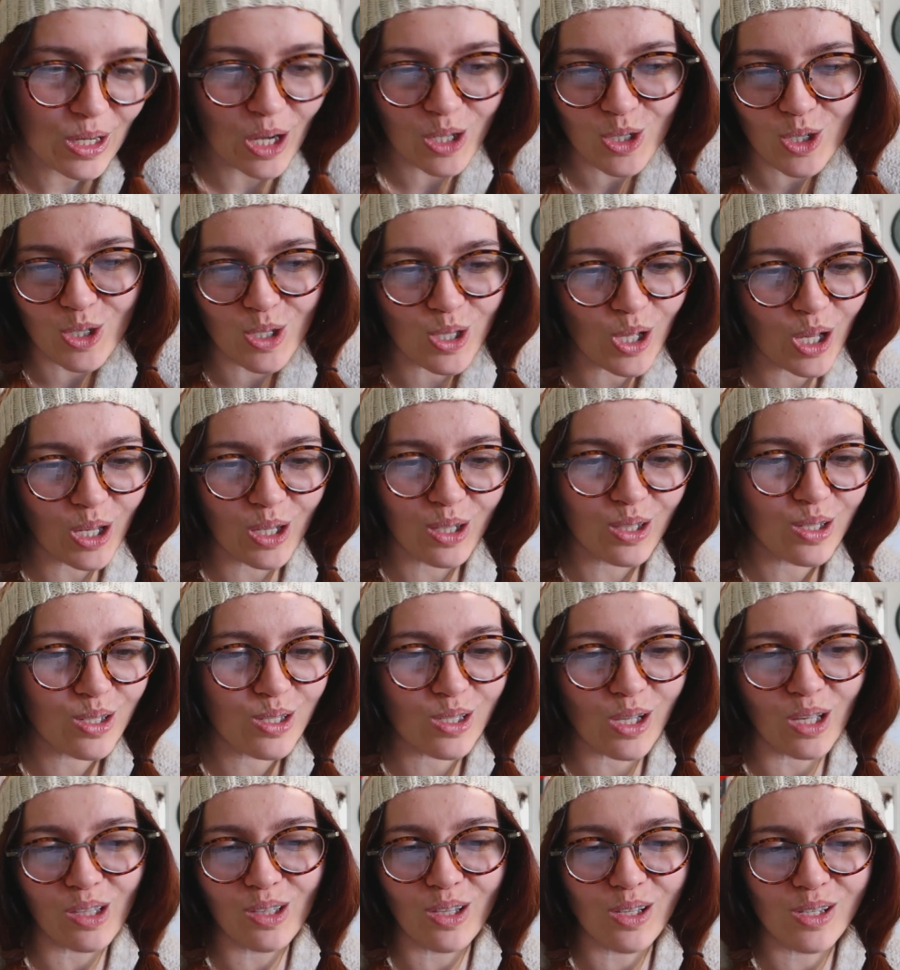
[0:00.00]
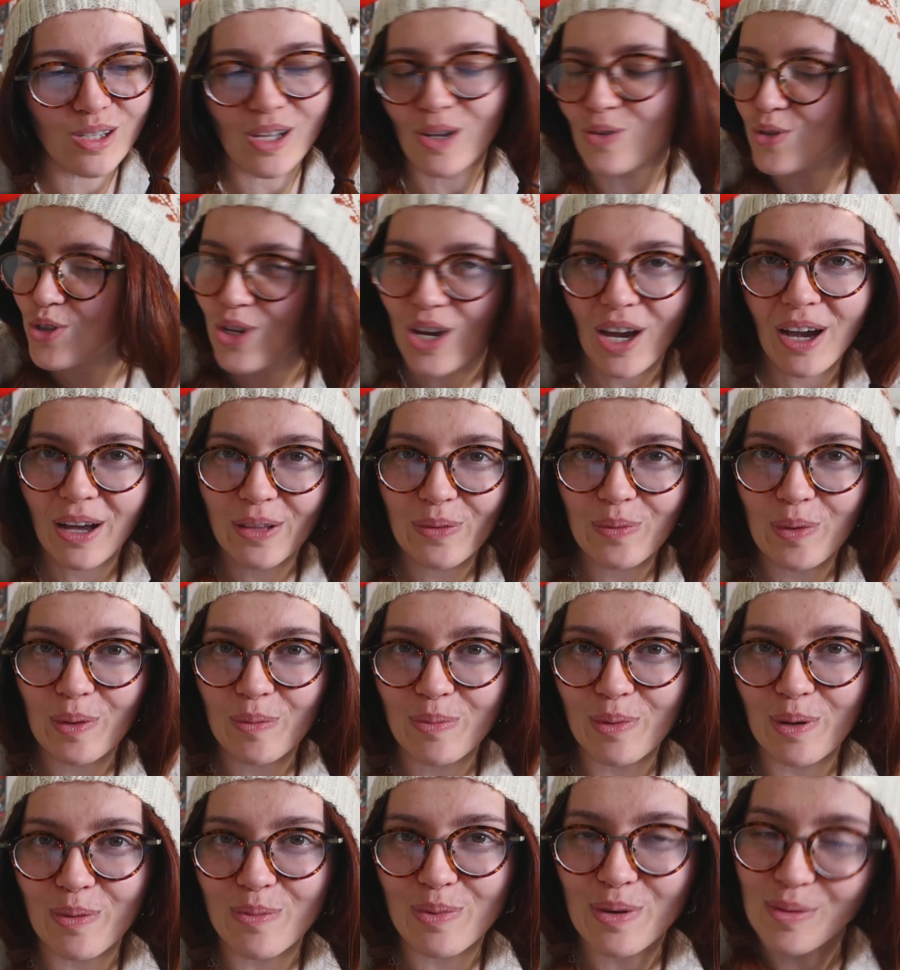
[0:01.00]
I just like a slightly slouchy hat with a
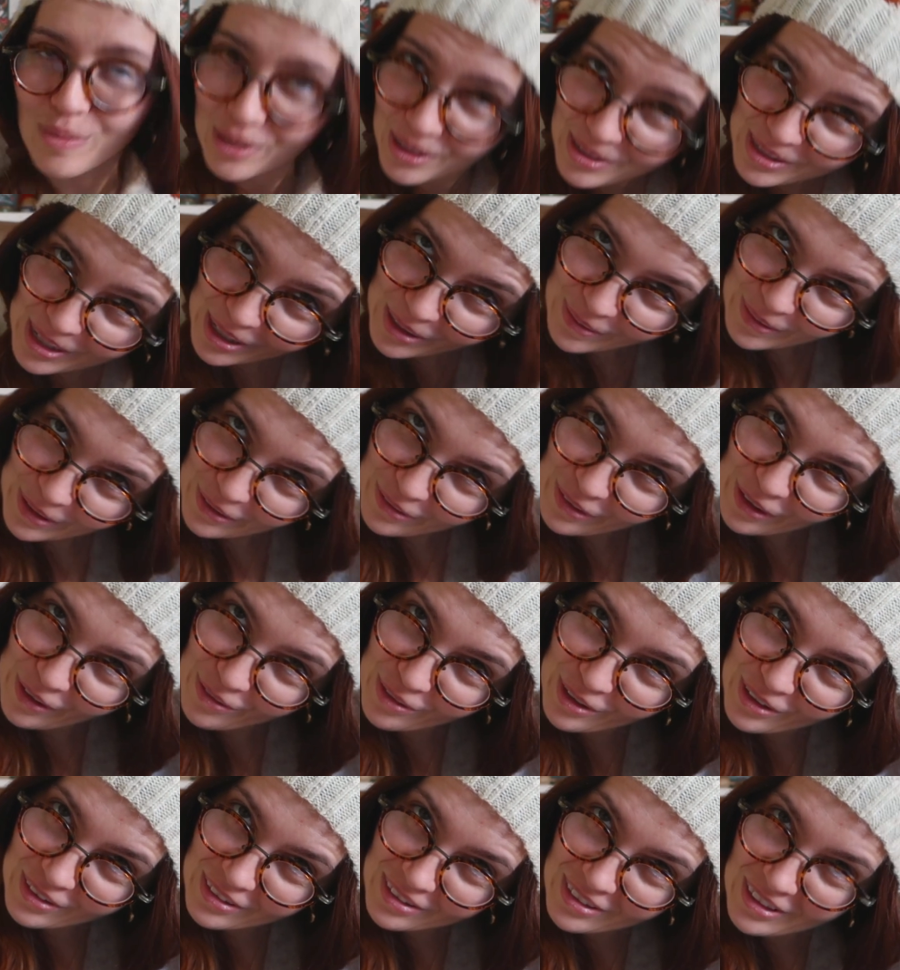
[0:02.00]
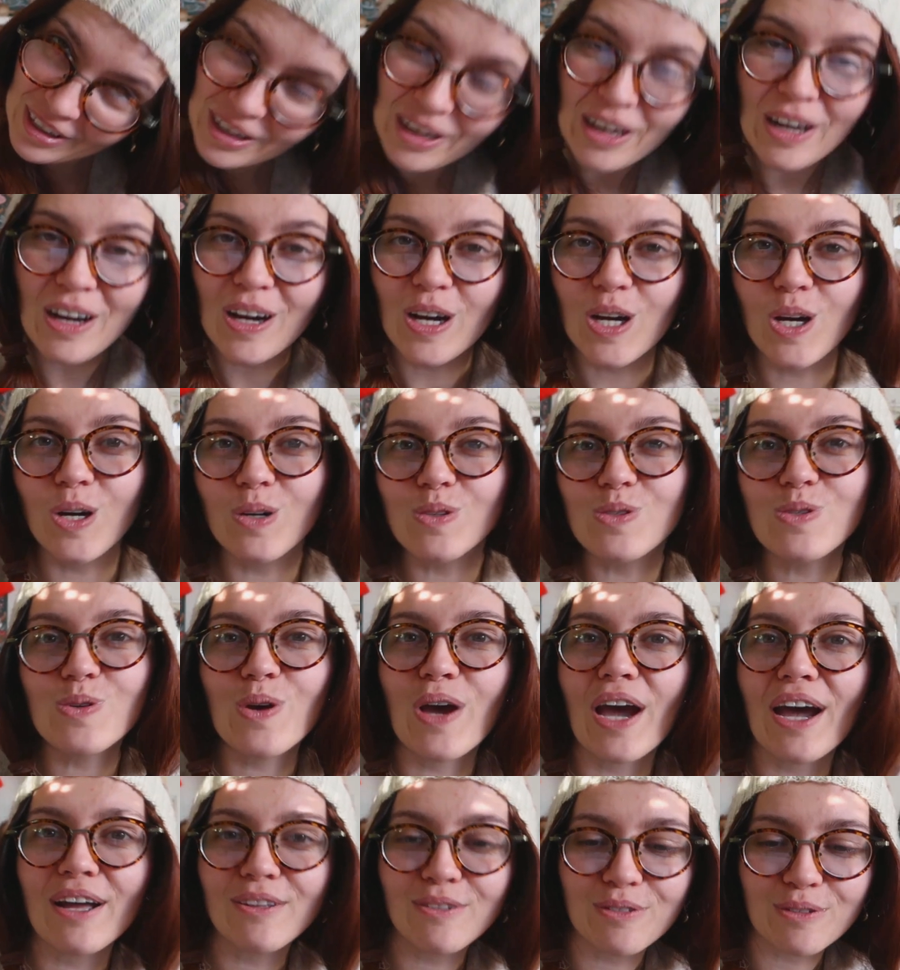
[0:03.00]
pom-pom. That's like my favorite go-to
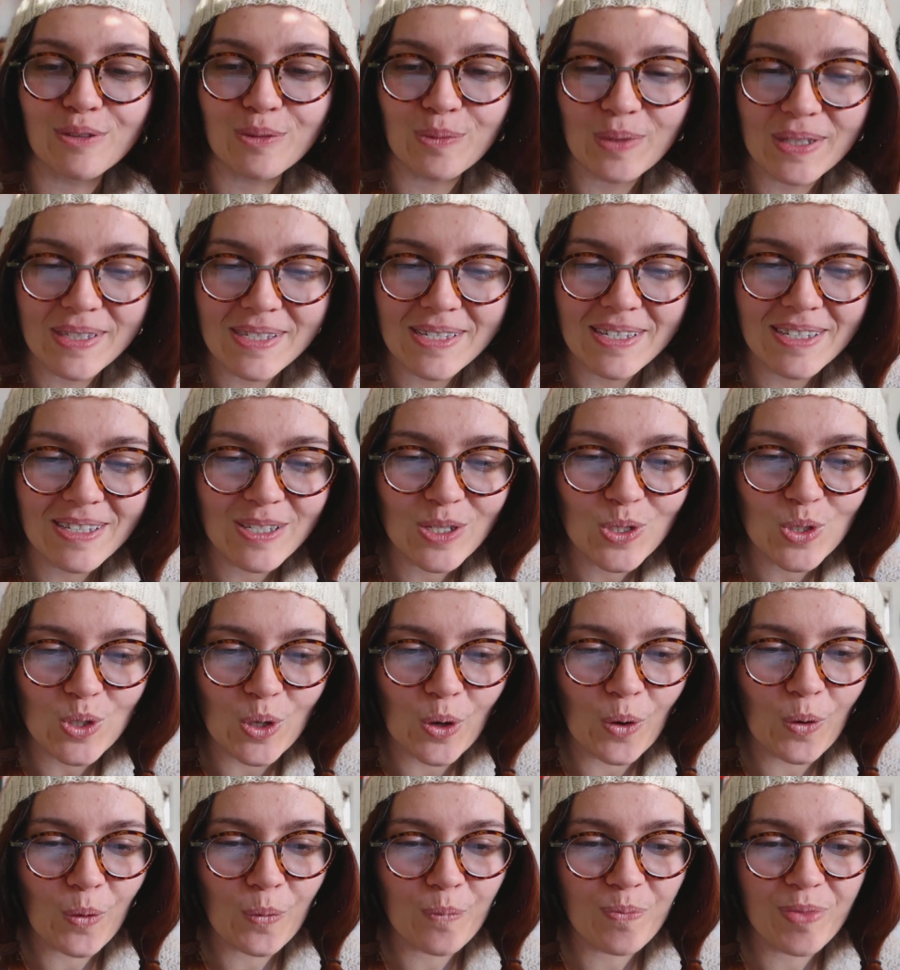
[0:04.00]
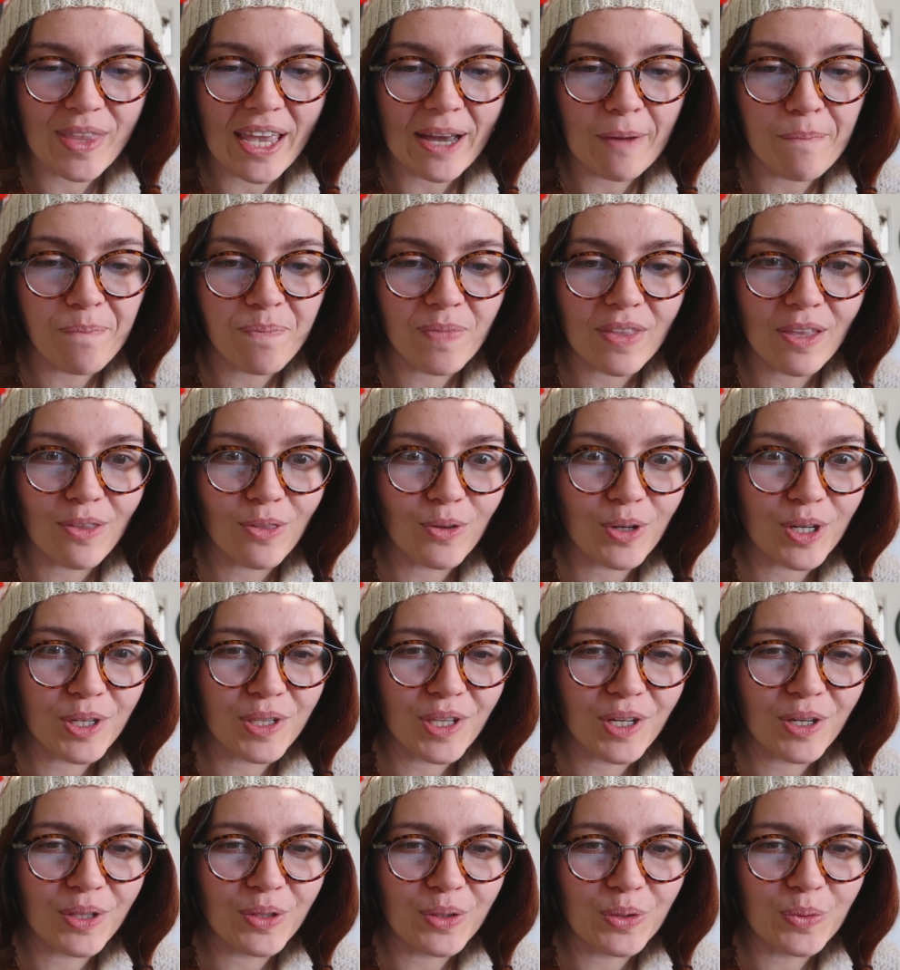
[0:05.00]
hat for winter. So yeah, I thought
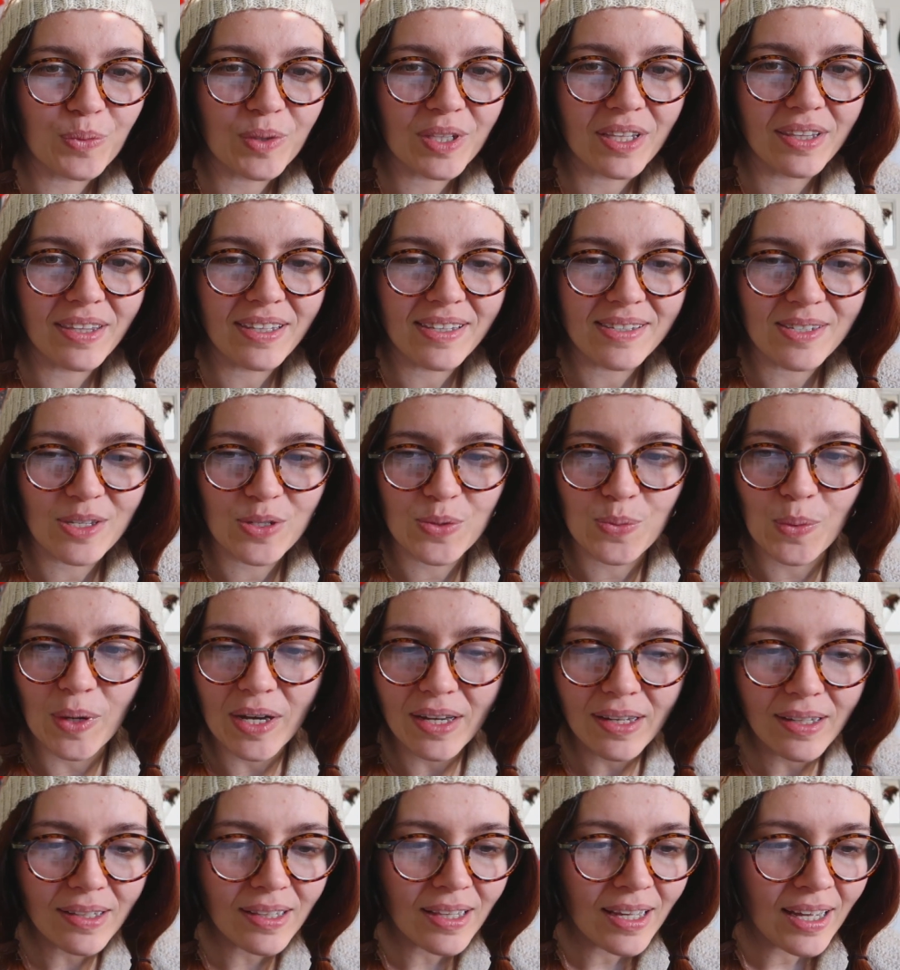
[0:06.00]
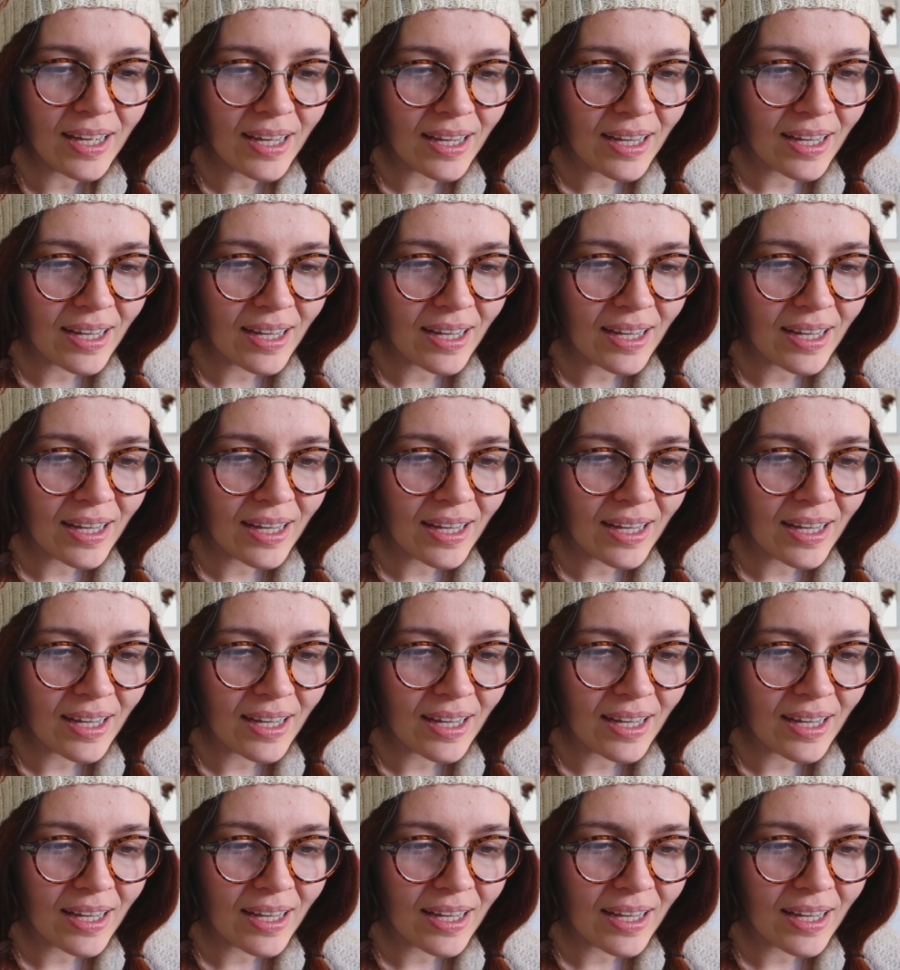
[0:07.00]
I'd include one of these as well.